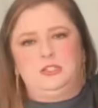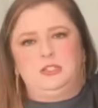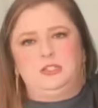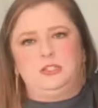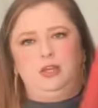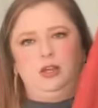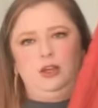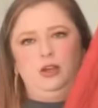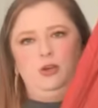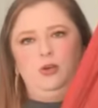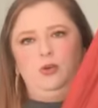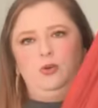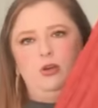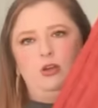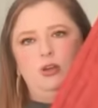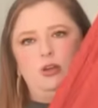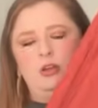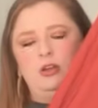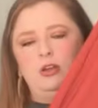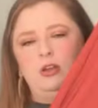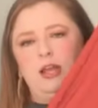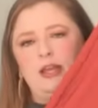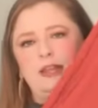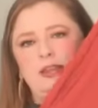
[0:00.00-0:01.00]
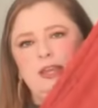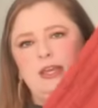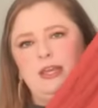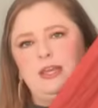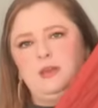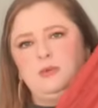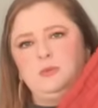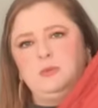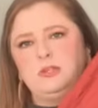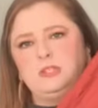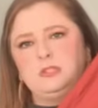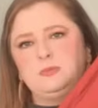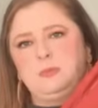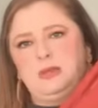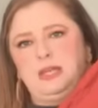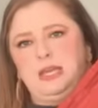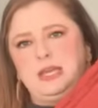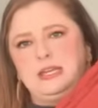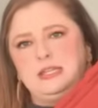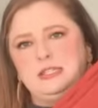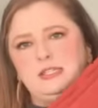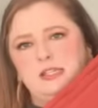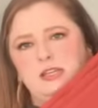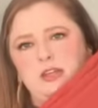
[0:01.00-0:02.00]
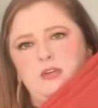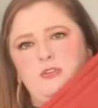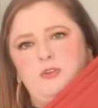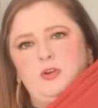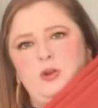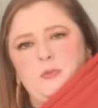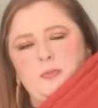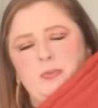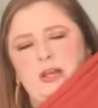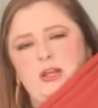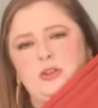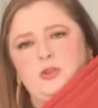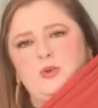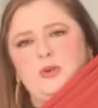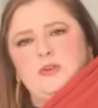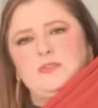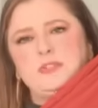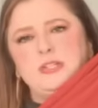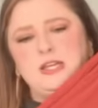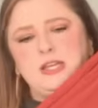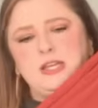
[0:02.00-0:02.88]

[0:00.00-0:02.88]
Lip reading: So I think it was Mackenzie over at McThrifty